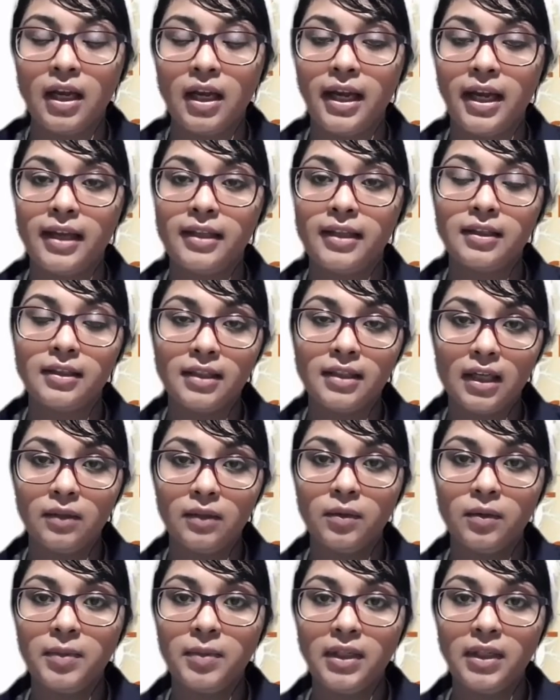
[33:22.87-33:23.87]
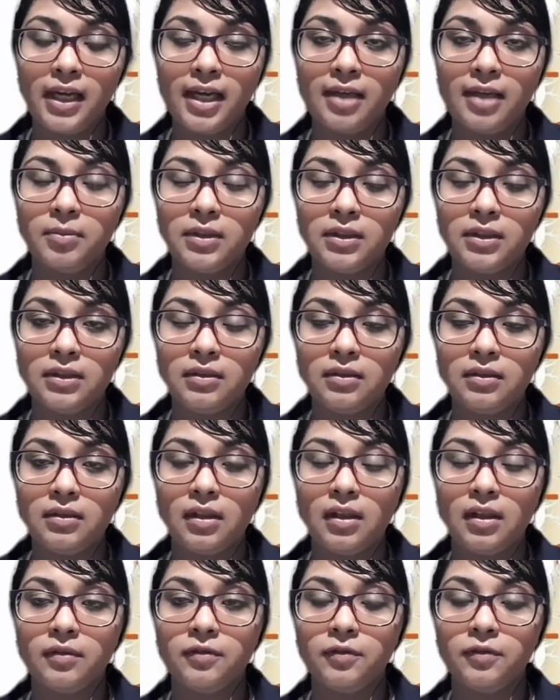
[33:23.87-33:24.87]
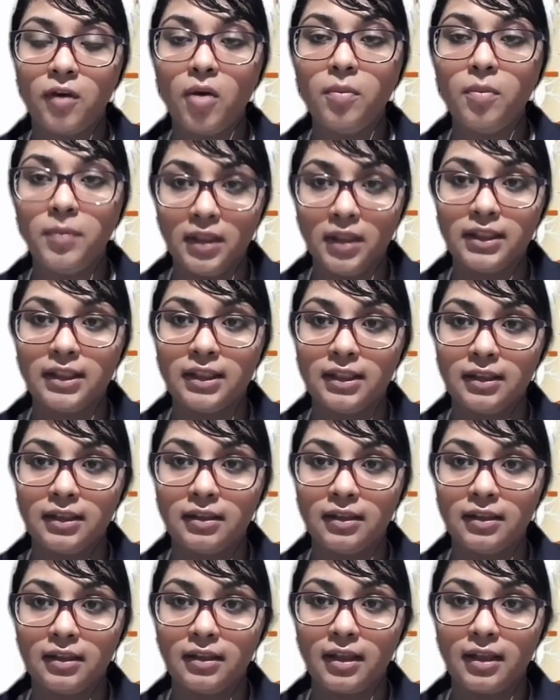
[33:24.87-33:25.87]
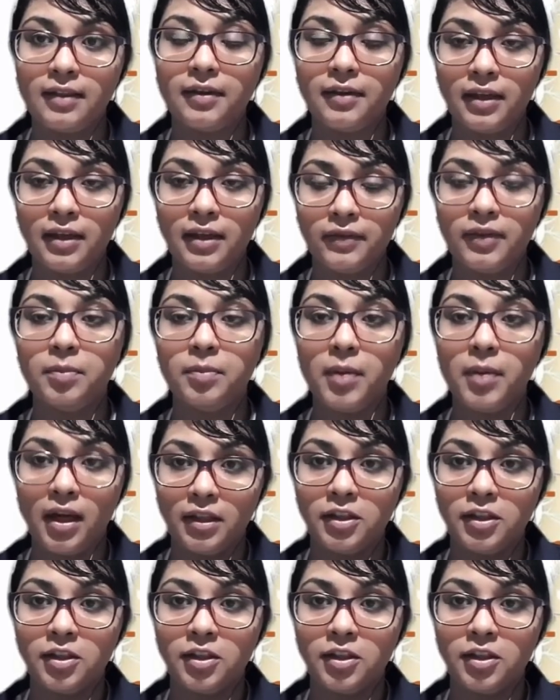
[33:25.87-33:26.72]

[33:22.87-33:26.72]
And the adult will be liable for murder and the relevant punishment.